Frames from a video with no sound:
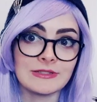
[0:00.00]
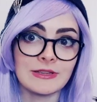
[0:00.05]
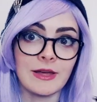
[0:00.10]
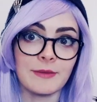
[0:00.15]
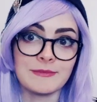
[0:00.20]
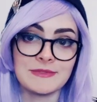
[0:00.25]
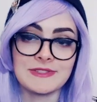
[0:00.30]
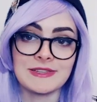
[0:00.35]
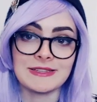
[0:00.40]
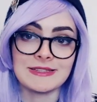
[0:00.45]

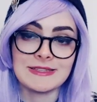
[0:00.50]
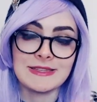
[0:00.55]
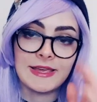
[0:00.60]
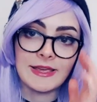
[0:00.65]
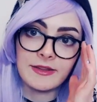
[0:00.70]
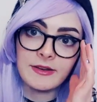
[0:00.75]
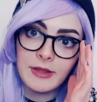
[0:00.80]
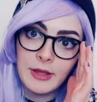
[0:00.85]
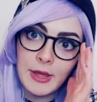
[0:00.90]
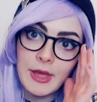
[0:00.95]
some since
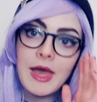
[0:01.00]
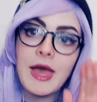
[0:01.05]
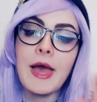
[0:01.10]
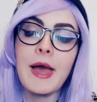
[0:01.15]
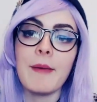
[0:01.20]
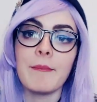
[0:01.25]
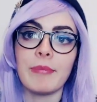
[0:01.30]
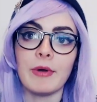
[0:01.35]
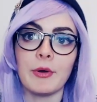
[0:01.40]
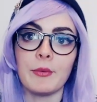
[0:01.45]
then.
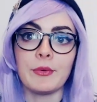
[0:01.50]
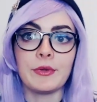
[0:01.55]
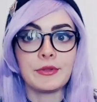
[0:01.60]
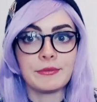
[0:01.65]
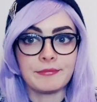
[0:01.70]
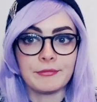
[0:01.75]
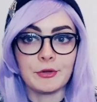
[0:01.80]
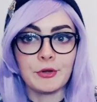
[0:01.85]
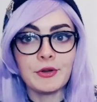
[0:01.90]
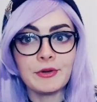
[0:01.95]
But we
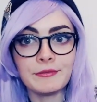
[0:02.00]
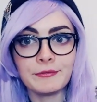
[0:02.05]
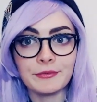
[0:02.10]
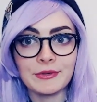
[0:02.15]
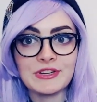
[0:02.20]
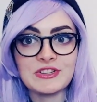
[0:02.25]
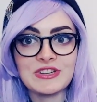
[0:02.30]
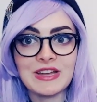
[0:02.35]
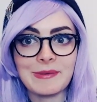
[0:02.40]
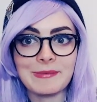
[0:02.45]
couldn't
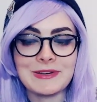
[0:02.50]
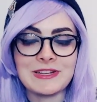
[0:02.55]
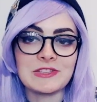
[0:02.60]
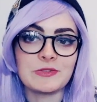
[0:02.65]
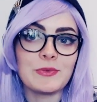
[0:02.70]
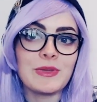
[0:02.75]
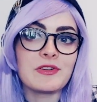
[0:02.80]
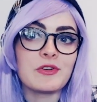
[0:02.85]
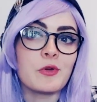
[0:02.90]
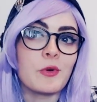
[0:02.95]
read Japanese,
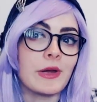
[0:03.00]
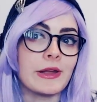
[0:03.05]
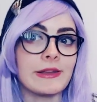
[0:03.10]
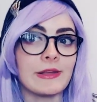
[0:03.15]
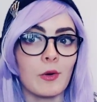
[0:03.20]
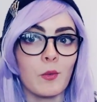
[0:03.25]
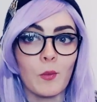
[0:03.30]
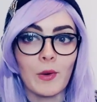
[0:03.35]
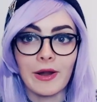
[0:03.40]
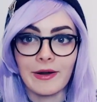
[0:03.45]
so we had no
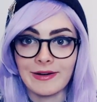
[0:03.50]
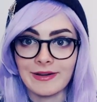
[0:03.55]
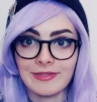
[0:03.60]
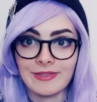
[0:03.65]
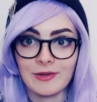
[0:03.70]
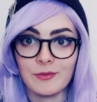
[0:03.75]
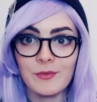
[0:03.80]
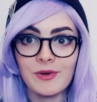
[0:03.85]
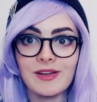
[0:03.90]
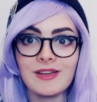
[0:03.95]
idea where
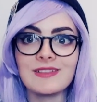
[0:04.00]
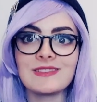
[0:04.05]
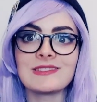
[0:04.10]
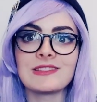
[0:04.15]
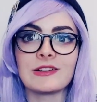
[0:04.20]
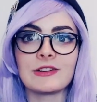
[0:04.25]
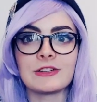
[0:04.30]
anything was.